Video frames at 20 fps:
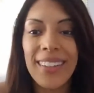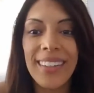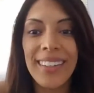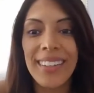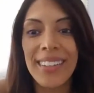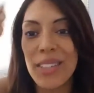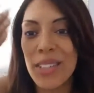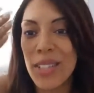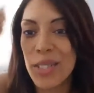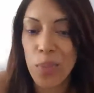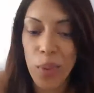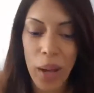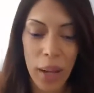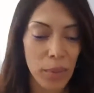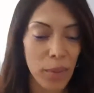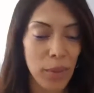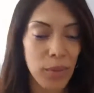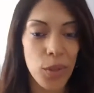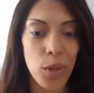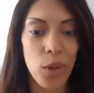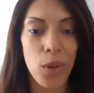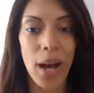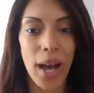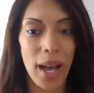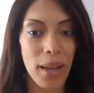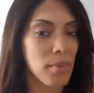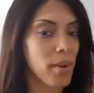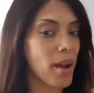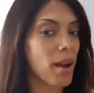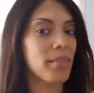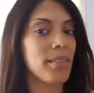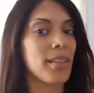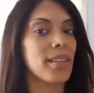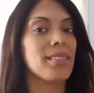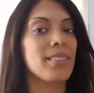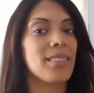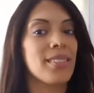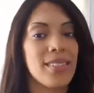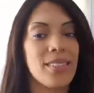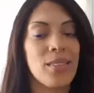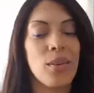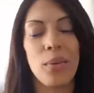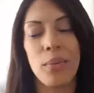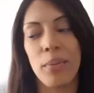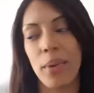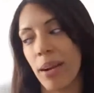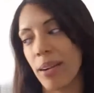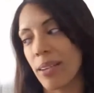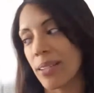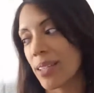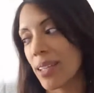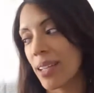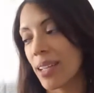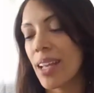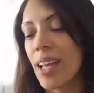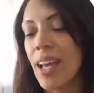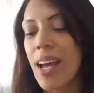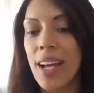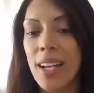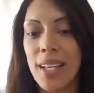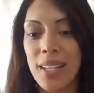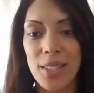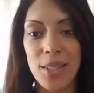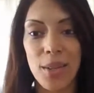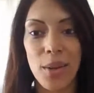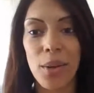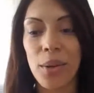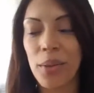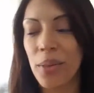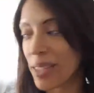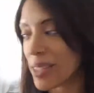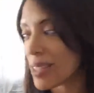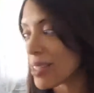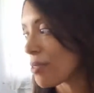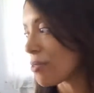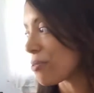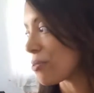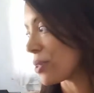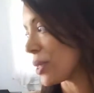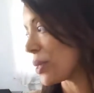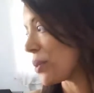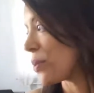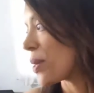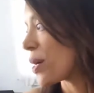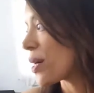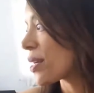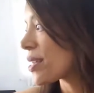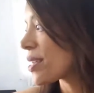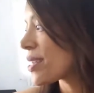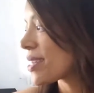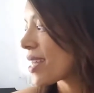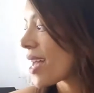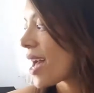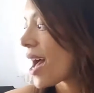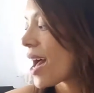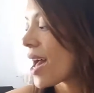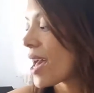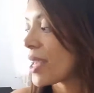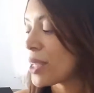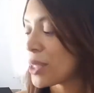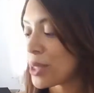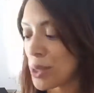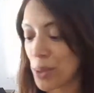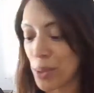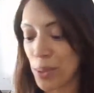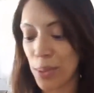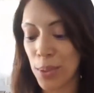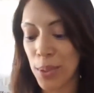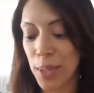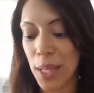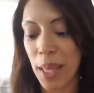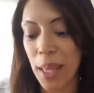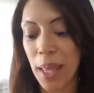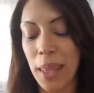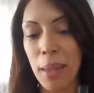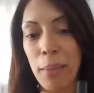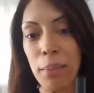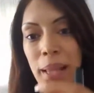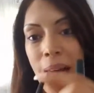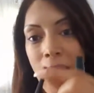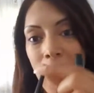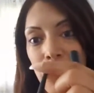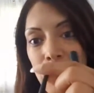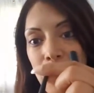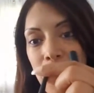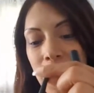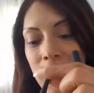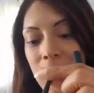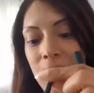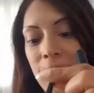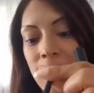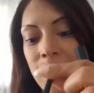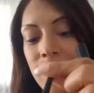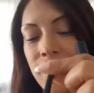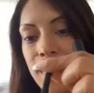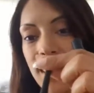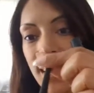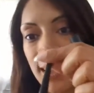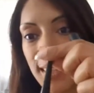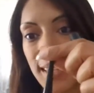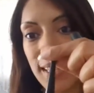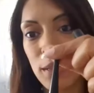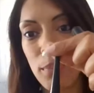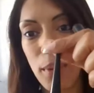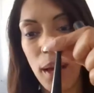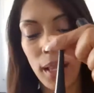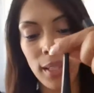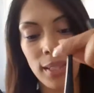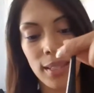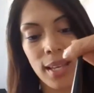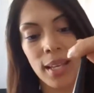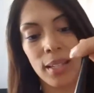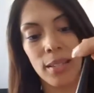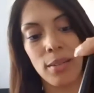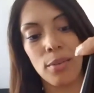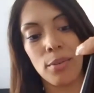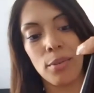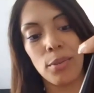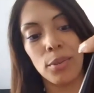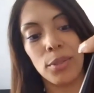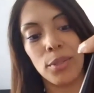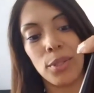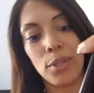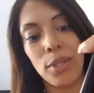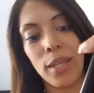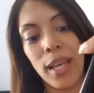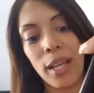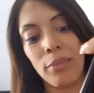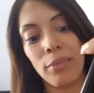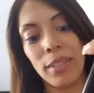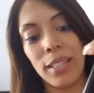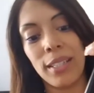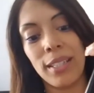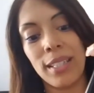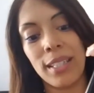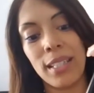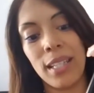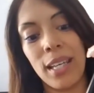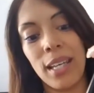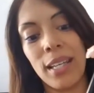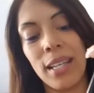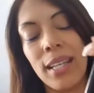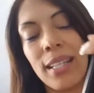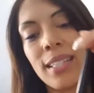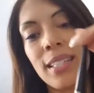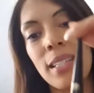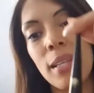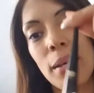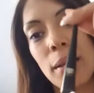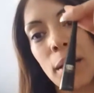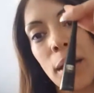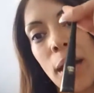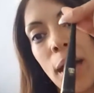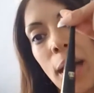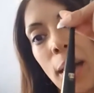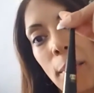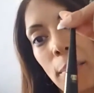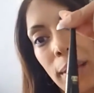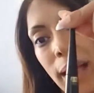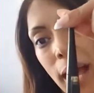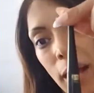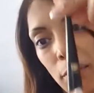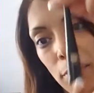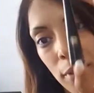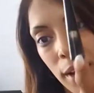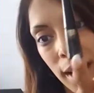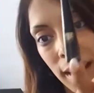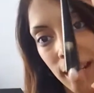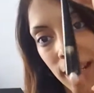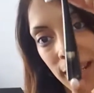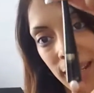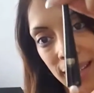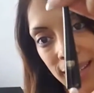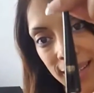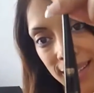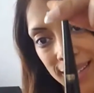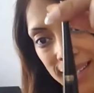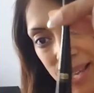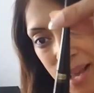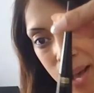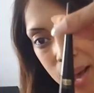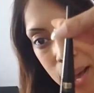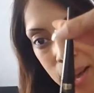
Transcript: you just wiped off your whole eyebrow. That's just so embarrassing. So this stuff really works. I use the Black Radiance, and this bottle is kind of old, so you can't really see it. It's a Black Radiance